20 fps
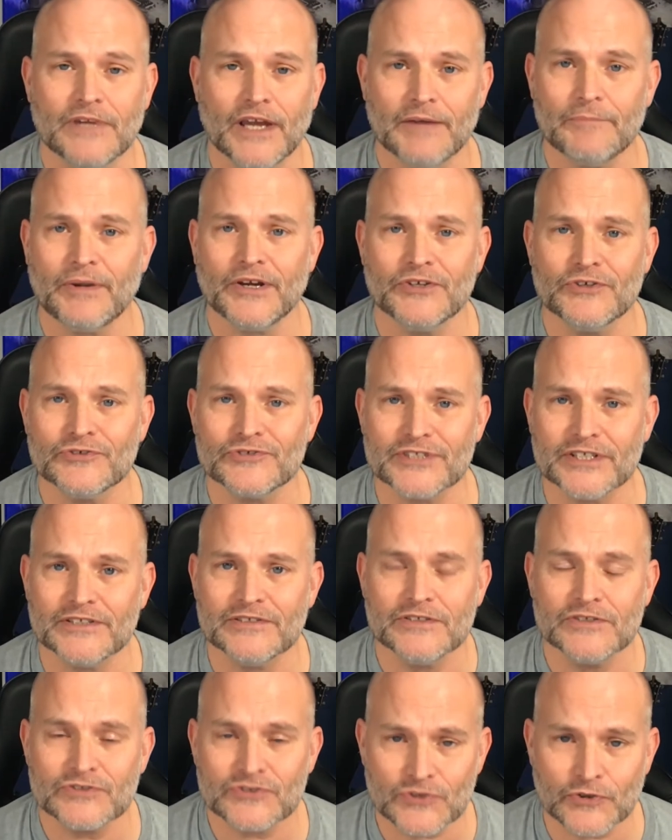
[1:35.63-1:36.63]
and by
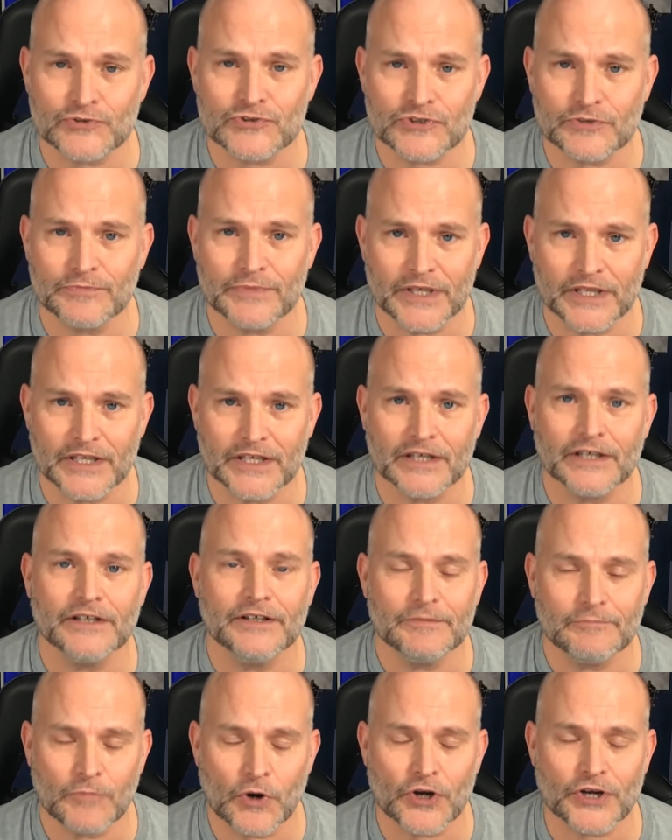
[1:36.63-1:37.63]
using social media
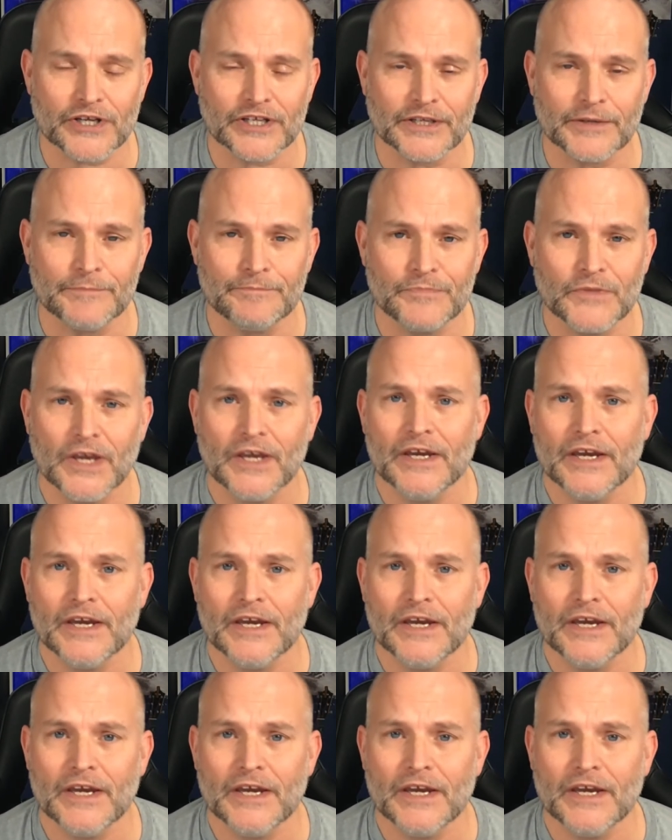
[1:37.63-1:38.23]
marketing,